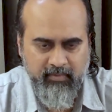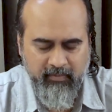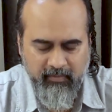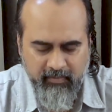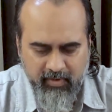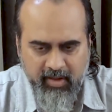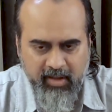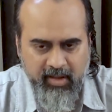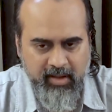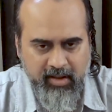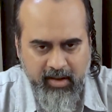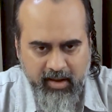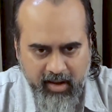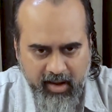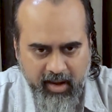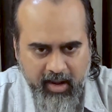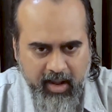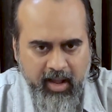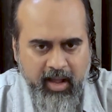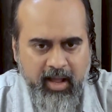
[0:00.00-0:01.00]
We
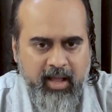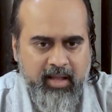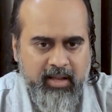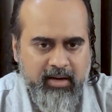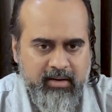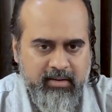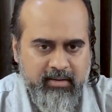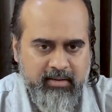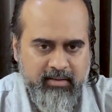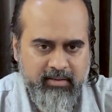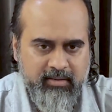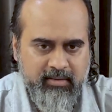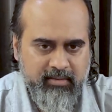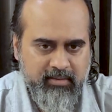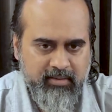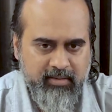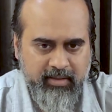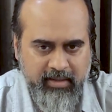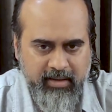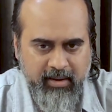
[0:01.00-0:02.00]
are
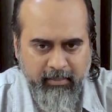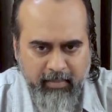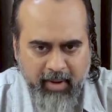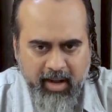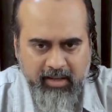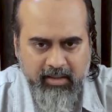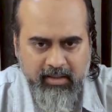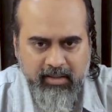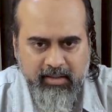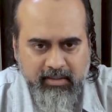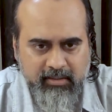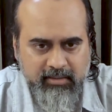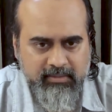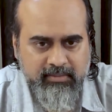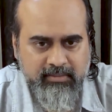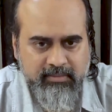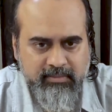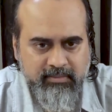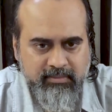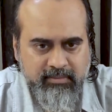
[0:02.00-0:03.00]
in a muck
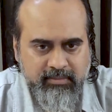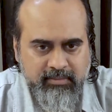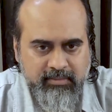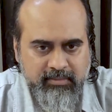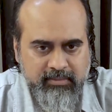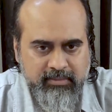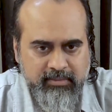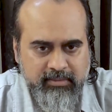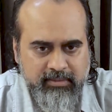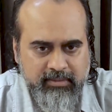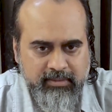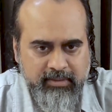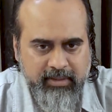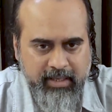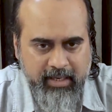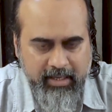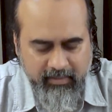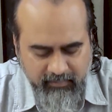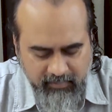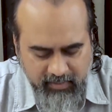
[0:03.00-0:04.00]

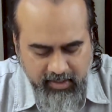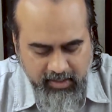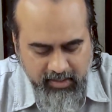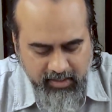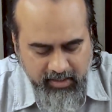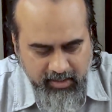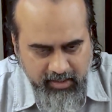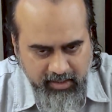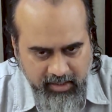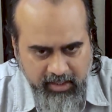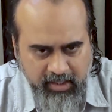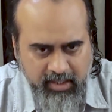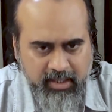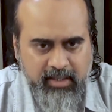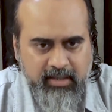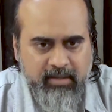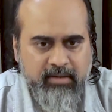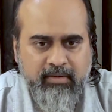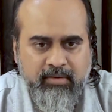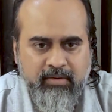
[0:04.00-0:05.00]
and we
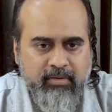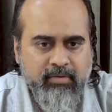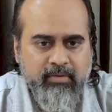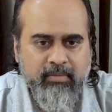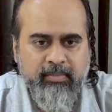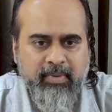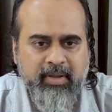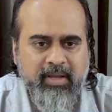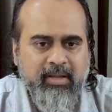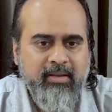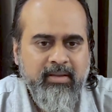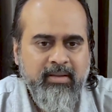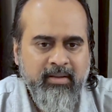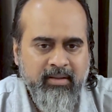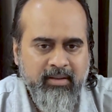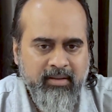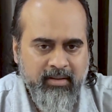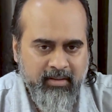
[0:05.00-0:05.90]
need to be